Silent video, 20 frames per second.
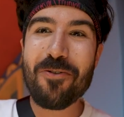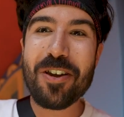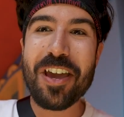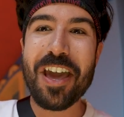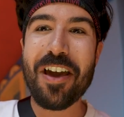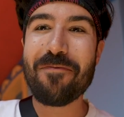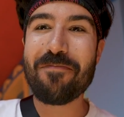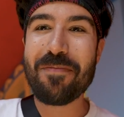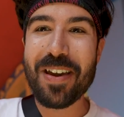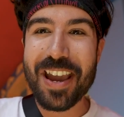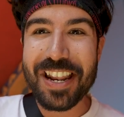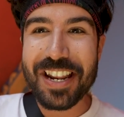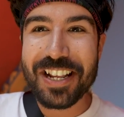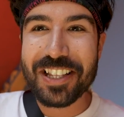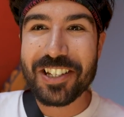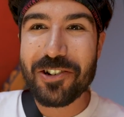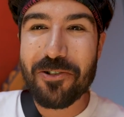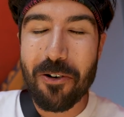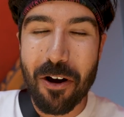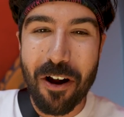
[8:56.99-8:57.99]
we have made it
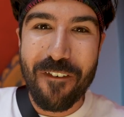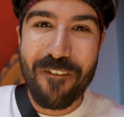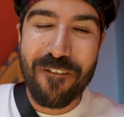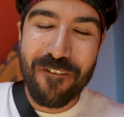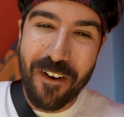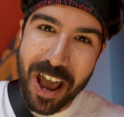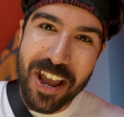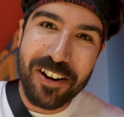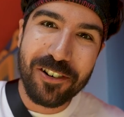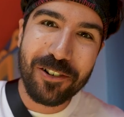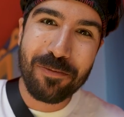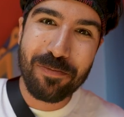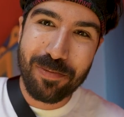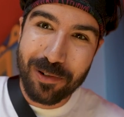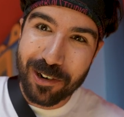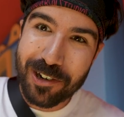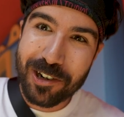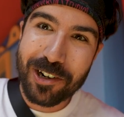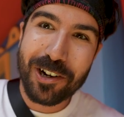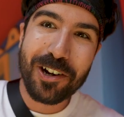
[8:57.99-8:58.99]
to our final
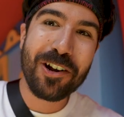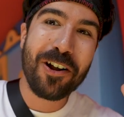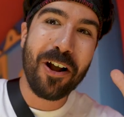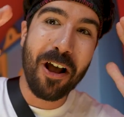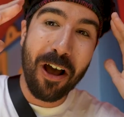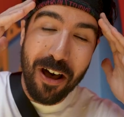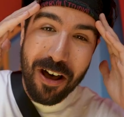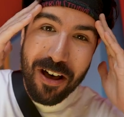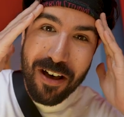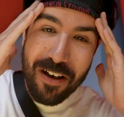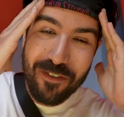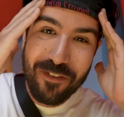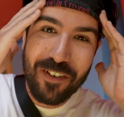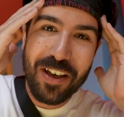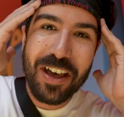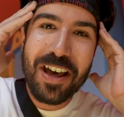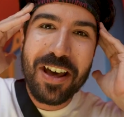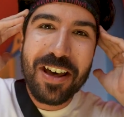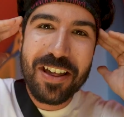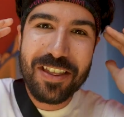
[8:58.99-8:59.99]
burger of
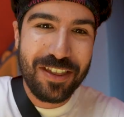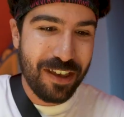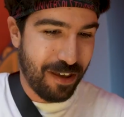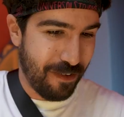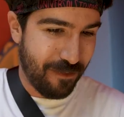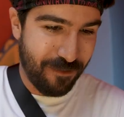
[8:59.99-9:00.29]
the